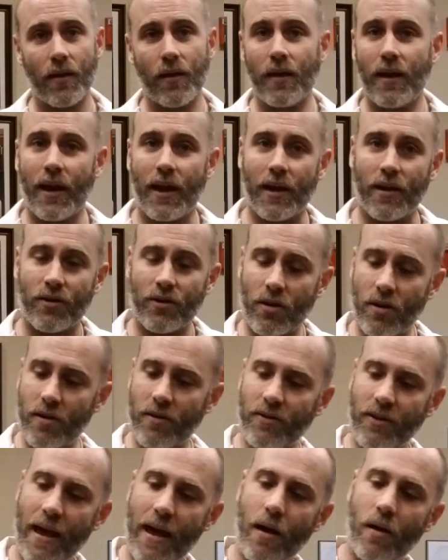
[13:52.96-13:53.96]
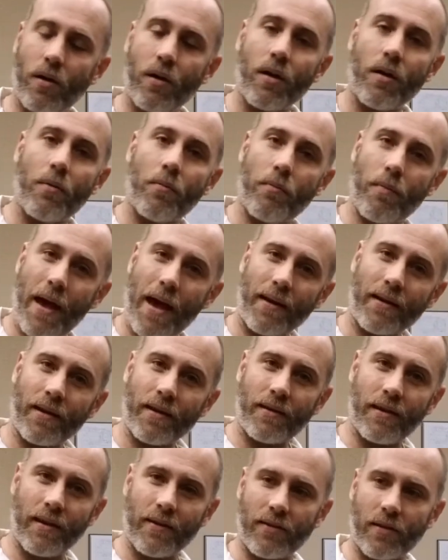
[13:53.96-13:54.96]
And it turns out
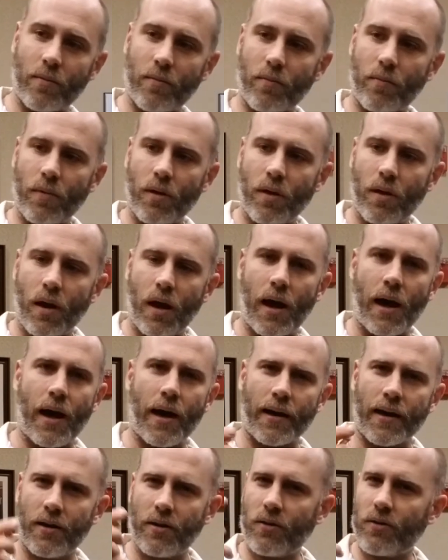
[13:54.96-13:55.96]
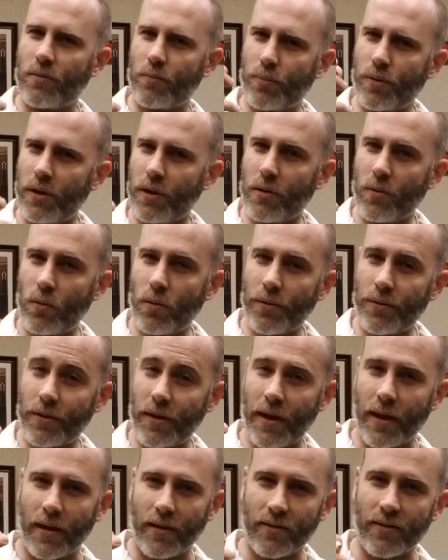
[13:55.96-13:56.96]
magnetism can do some pretty cool
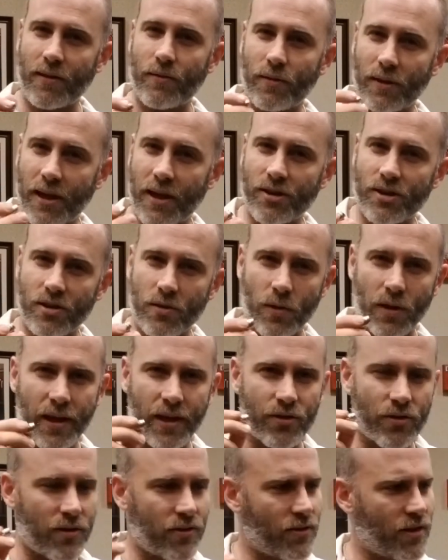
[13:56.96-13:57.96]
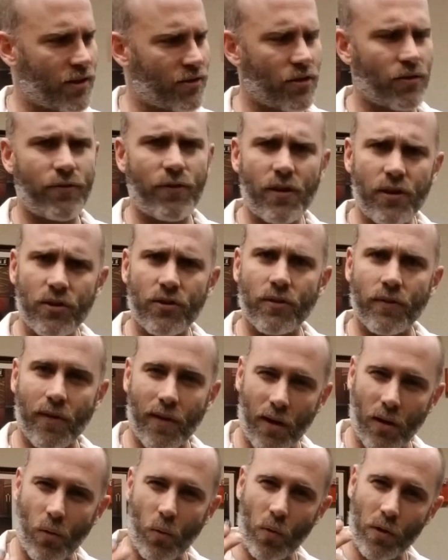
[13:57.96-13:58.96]
things in relation to electricity. So first of
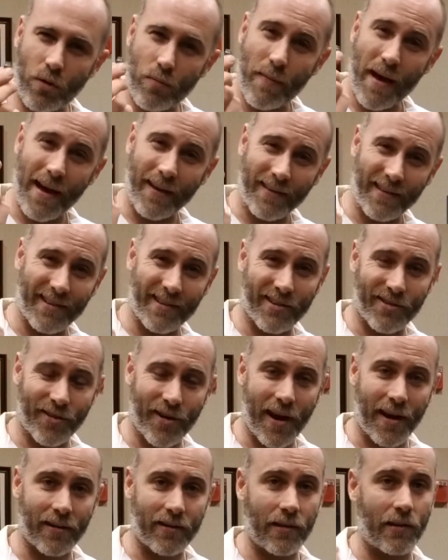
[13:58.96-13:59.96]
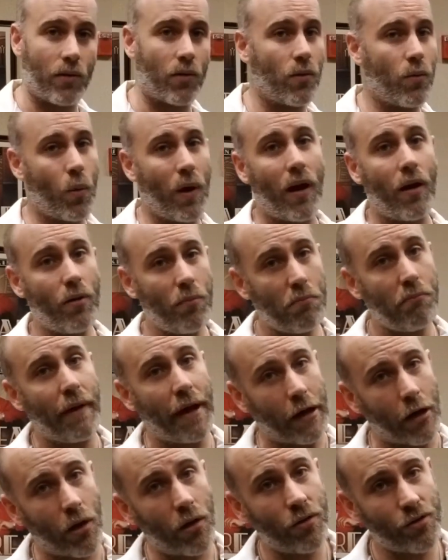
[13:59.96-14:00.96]
all, what do magnets attract to? Well,
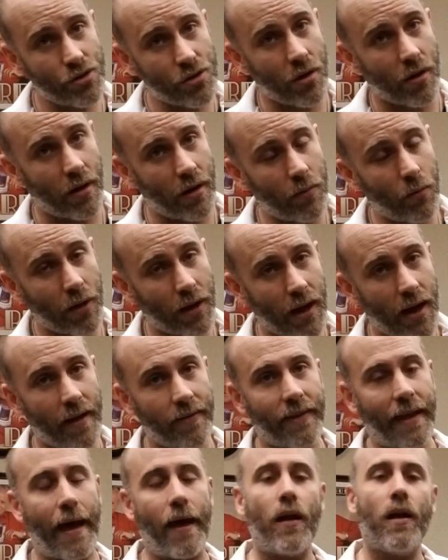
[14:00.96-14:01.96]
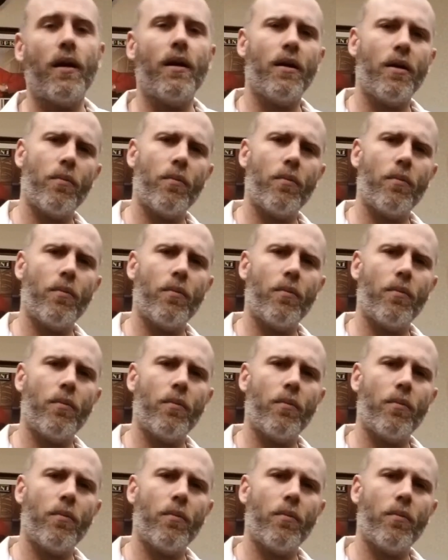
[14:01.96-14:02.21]
metal, sure, we got that.